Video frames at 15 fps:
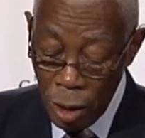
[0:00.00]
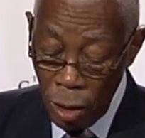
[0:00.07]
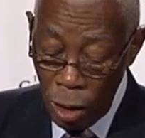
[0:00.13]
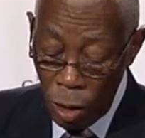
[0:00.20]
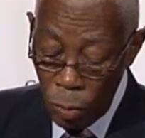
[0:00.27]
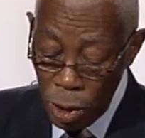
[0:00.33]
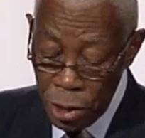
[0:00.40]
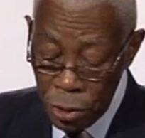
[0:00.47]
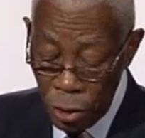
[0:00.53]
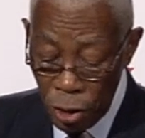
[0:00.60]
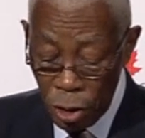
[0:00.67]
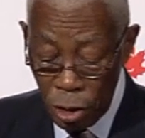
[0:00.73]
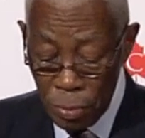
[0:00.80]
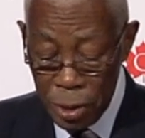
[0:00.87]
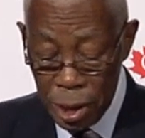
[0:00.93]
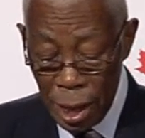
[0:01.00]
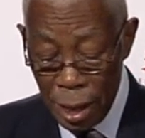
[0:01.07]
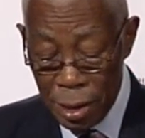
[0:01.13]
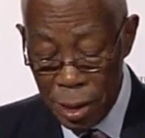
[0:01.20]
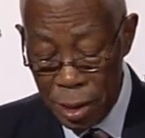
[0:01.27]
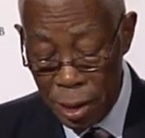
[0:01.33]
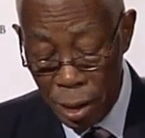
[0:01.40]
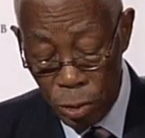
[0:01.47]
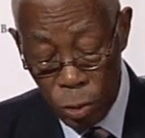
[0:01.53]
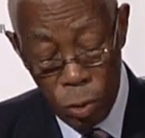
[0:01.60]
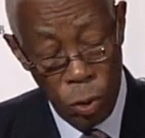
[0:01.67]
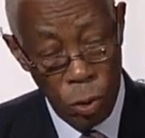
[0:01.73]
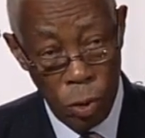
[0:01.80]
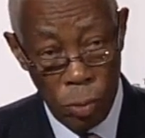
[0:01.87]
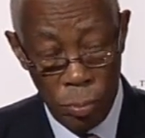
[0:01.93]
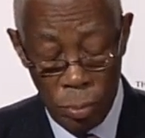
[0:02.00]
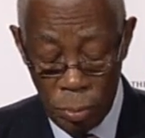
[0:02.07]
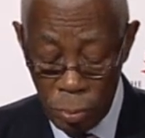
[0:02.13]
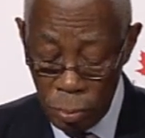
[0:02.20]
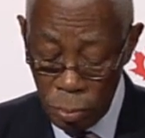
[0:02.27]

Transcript: Our circumstances at home,